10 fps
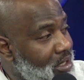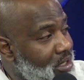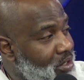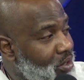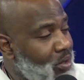
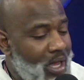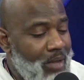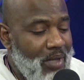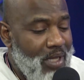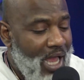So I
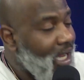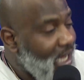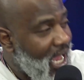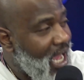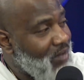mean, I
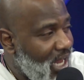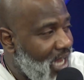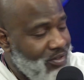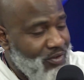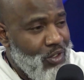could have a
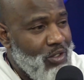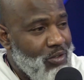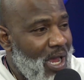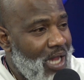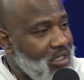life insurance
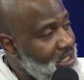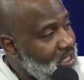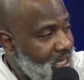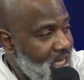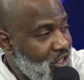policy
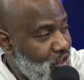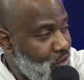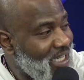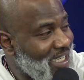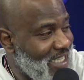
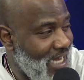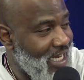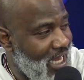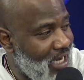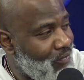strictly
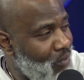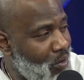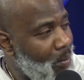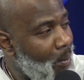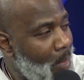dedicated for
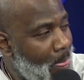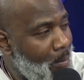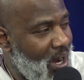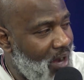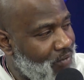
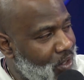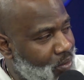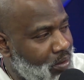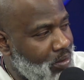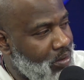my funeral